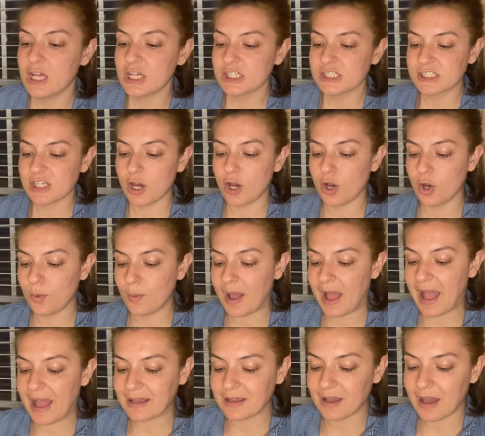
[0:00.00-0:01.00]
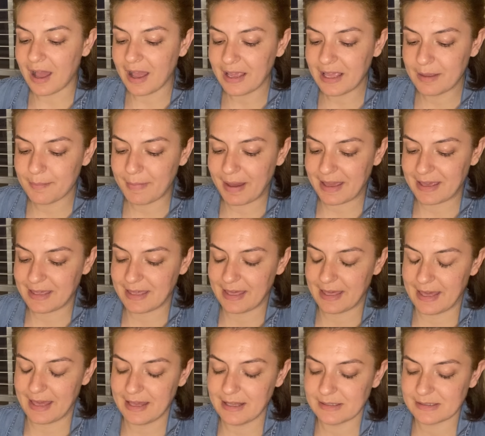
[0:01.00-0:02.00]
So I got in my
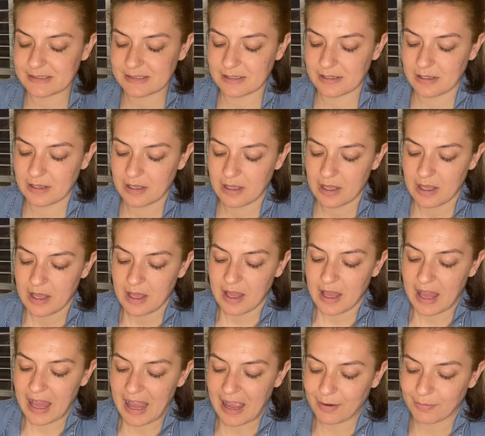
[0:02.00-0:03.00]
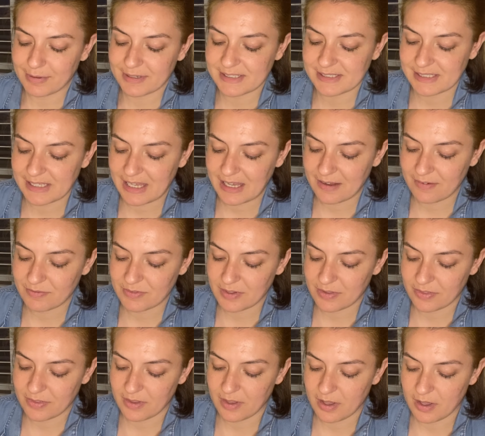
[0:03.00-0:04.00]
kit, I
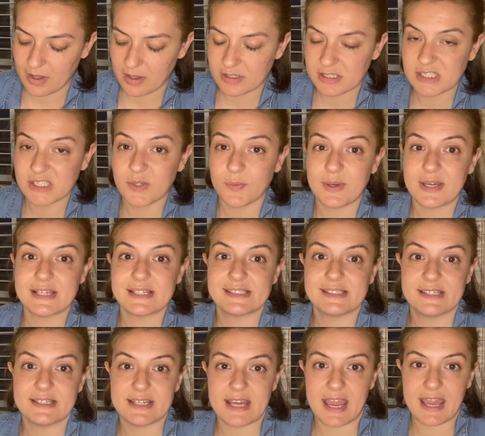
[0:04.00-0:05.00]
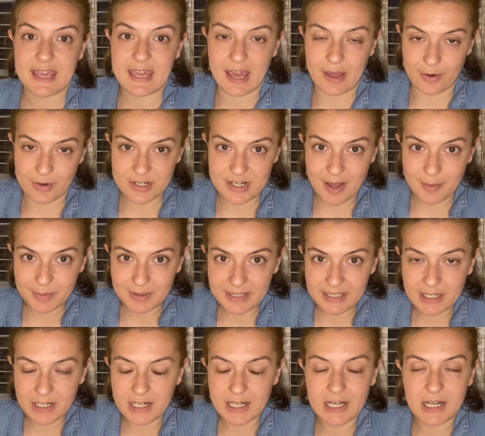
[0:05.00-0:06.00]
received the Squeeze the Day countertop
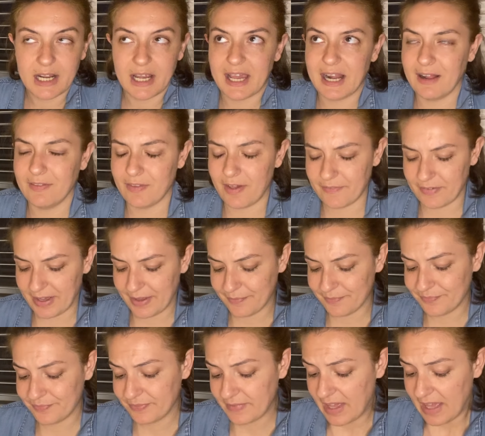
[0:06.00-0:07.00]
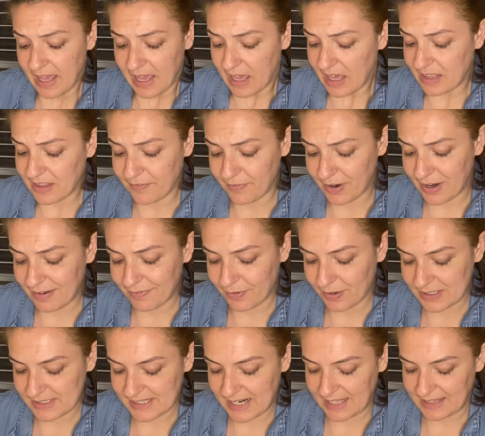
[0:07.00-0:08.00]
cleaner, and I love it. And the very
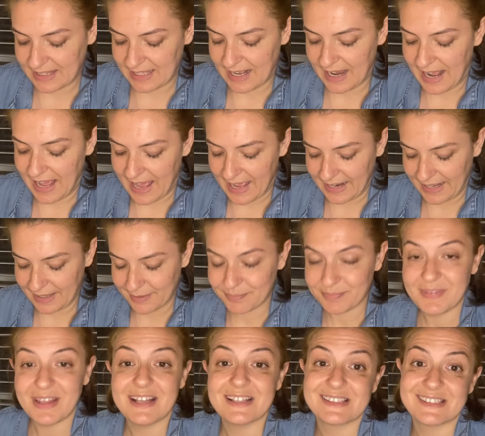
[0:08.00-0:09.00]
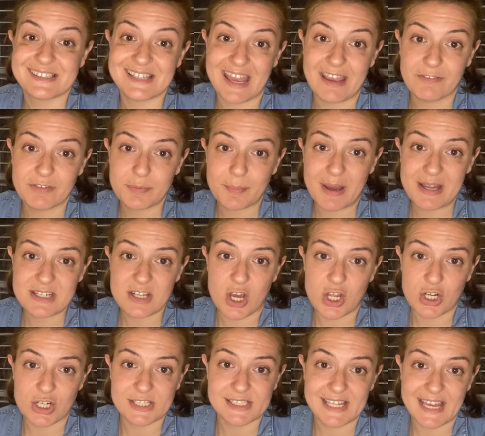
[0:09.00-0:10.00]
first night that I had it, it saved my
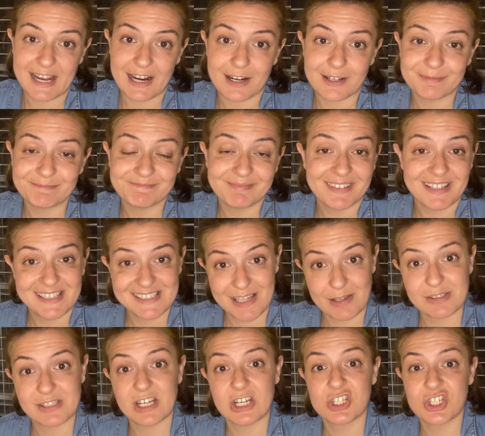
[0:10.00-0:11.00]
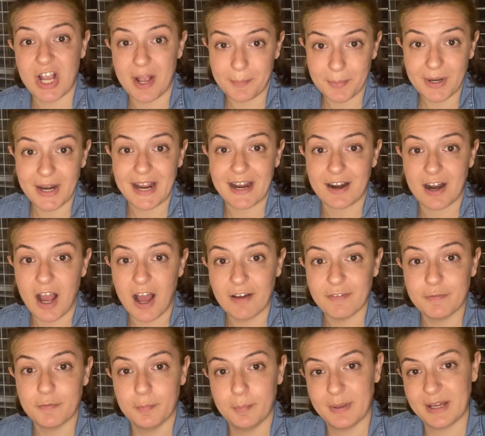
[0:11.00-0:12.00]
daughter's hair, because I was going to chop her hair off
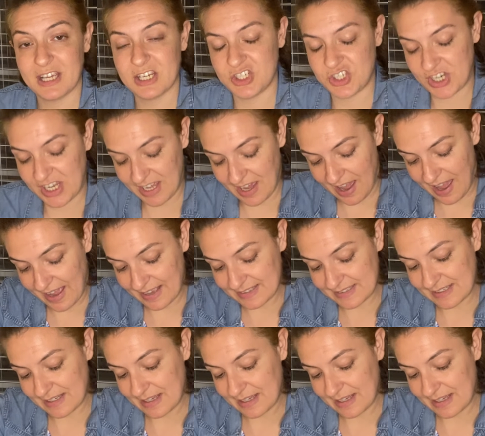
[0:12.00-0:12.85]
because she got